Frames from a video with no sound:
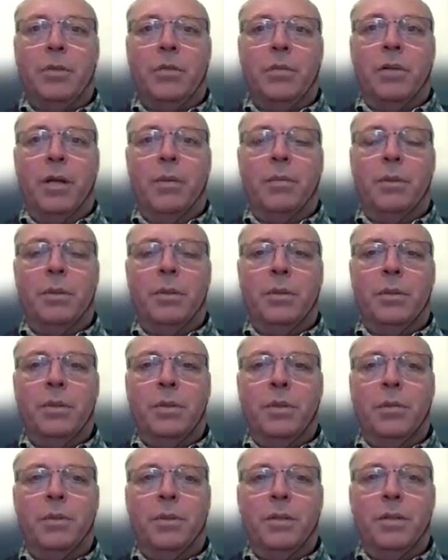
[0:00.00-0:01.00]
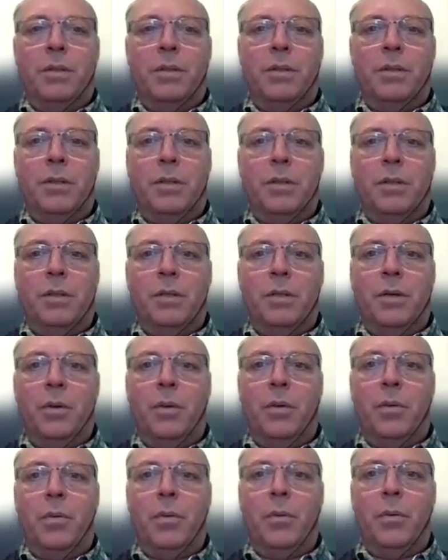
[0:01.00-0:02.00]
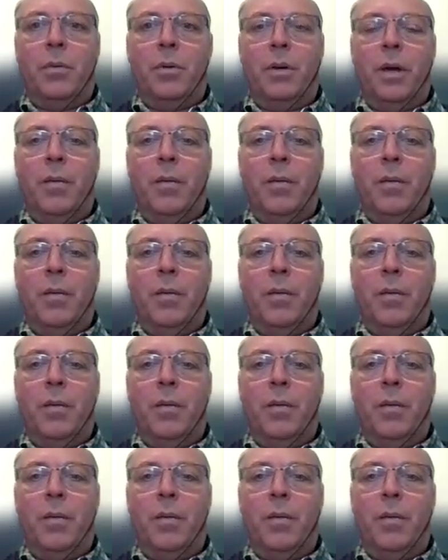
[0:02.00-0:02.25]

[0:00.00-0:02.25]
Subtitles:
of laparoscopy is that they go